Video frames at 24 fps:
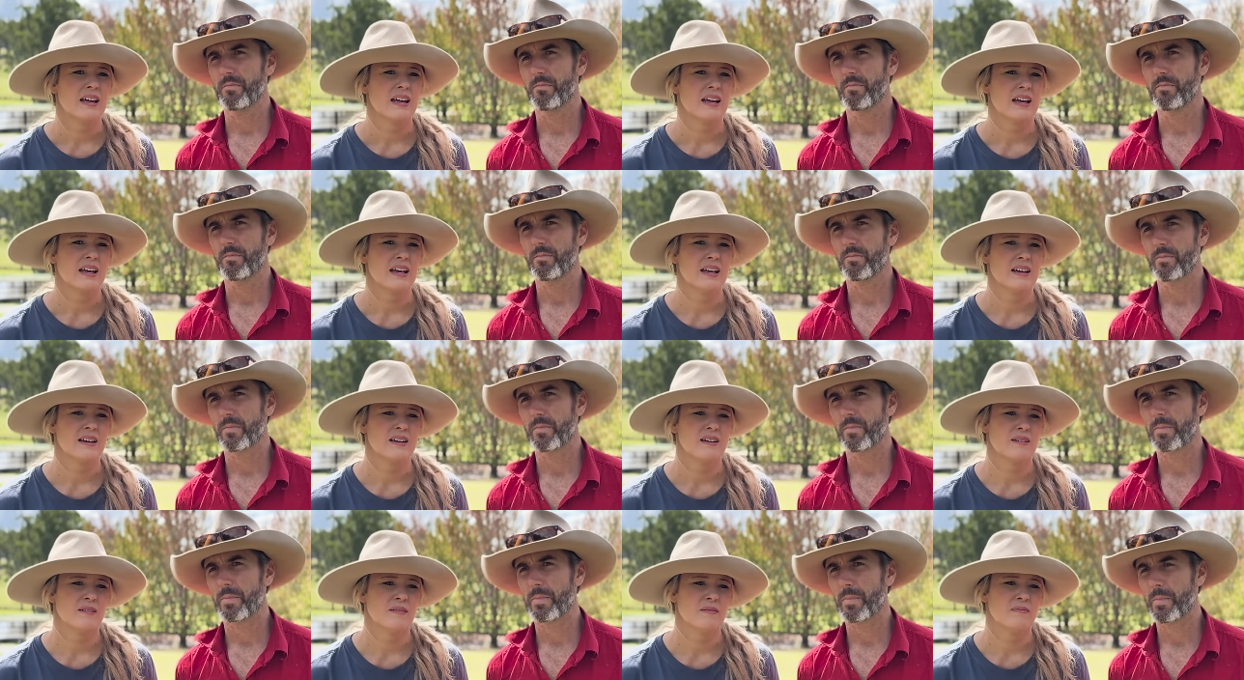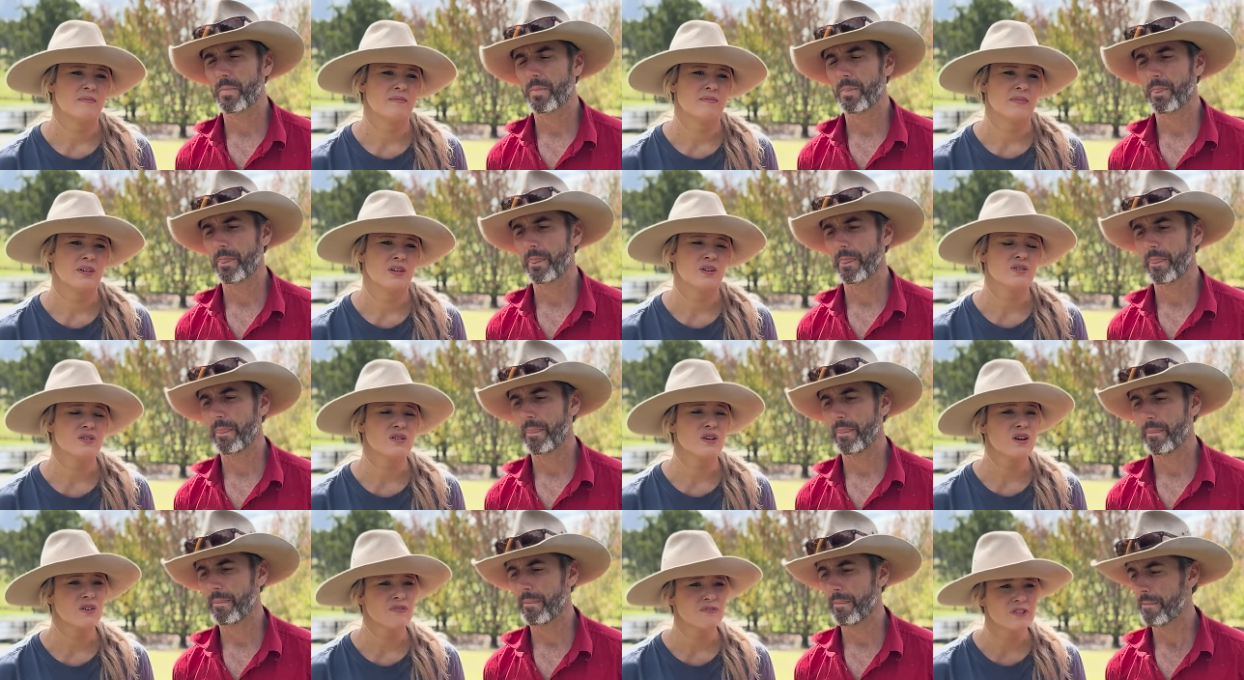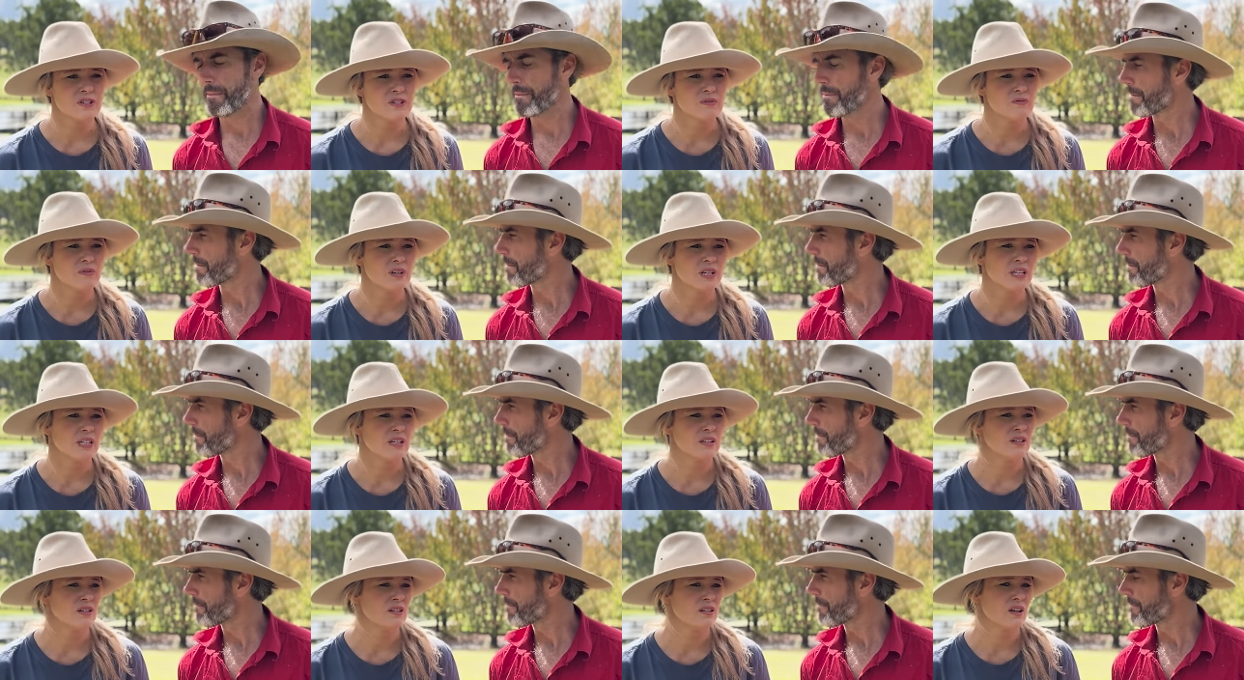Speaker 1: Because mm. um, often
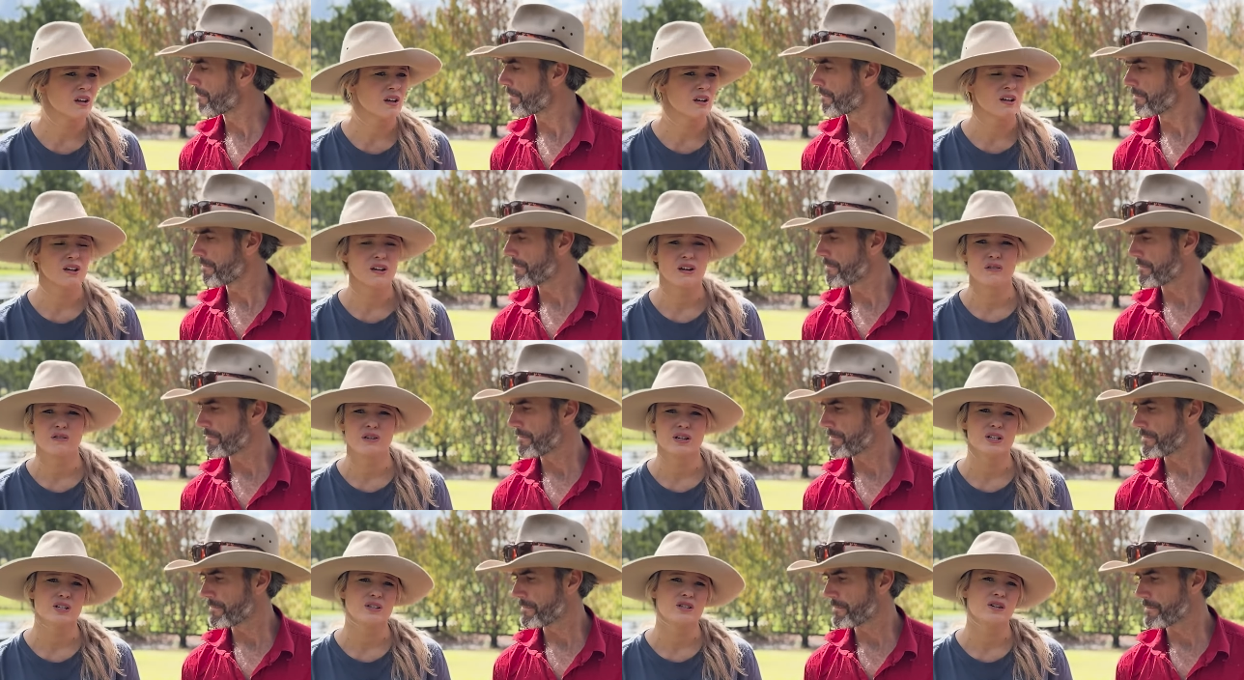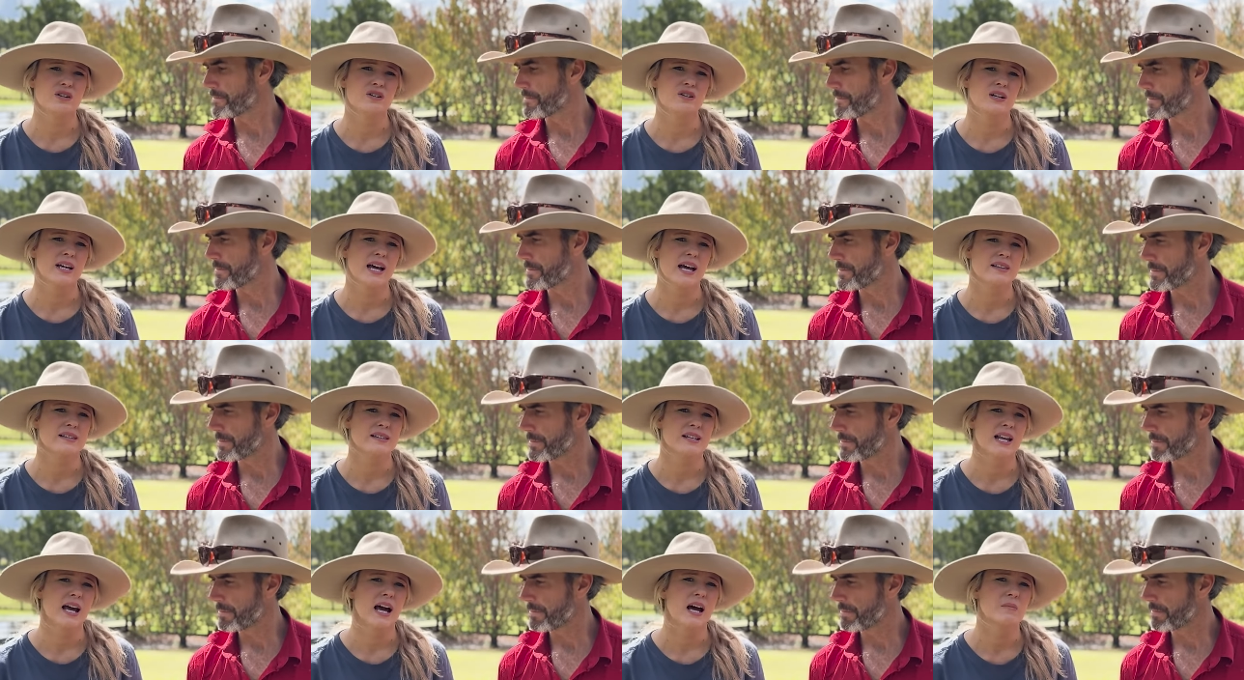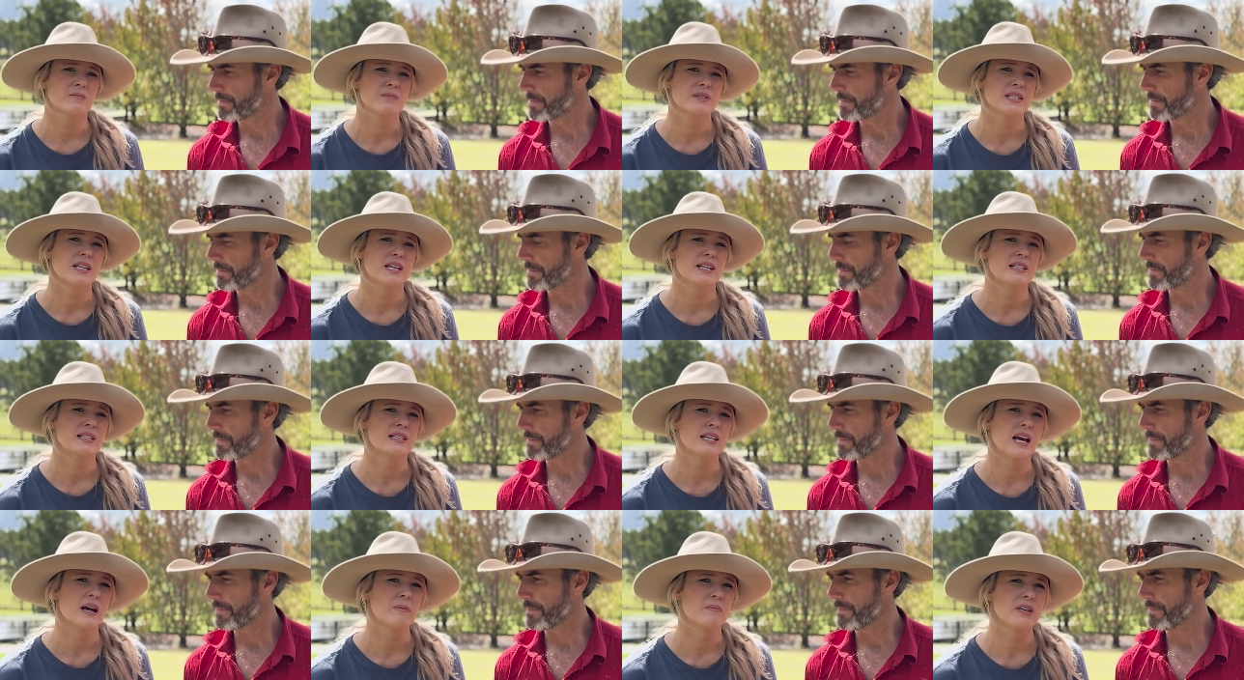when you know a dog has an
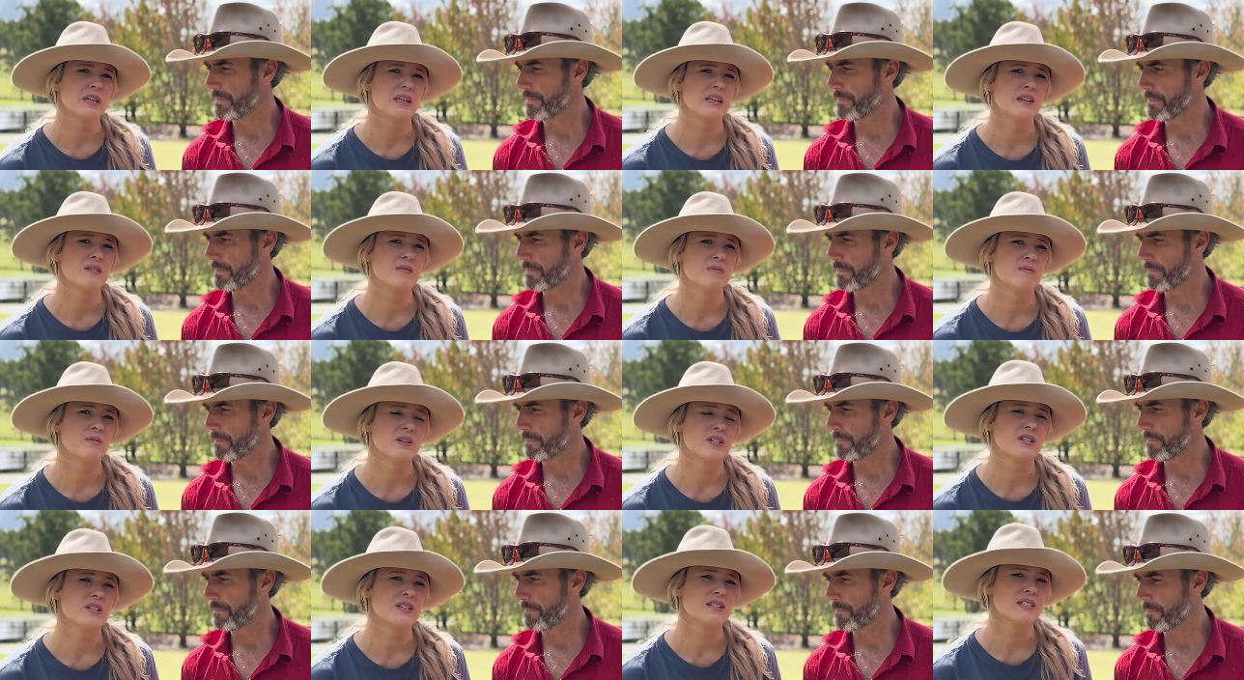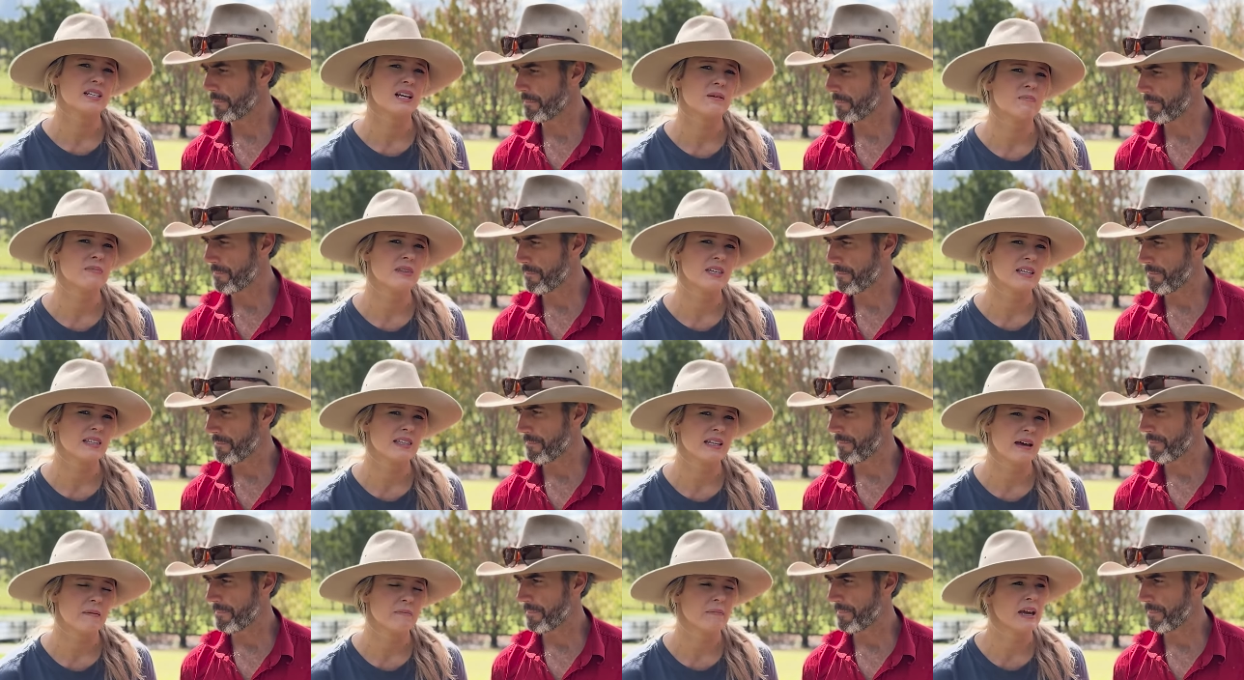upset tummy, which is something that